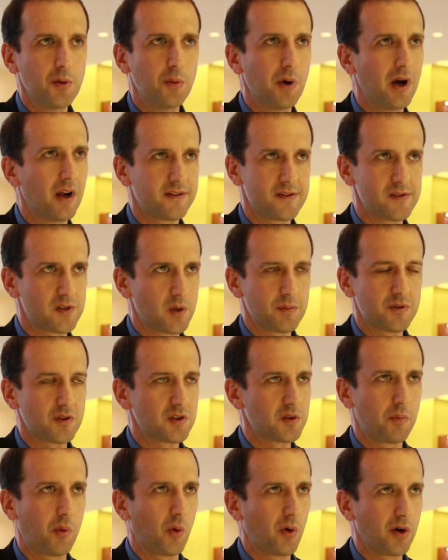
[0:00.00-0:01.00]
US in terms of
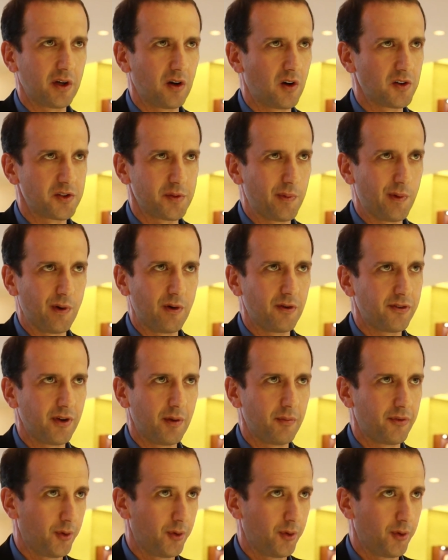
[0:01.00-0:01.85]
supporting entrepreneurship.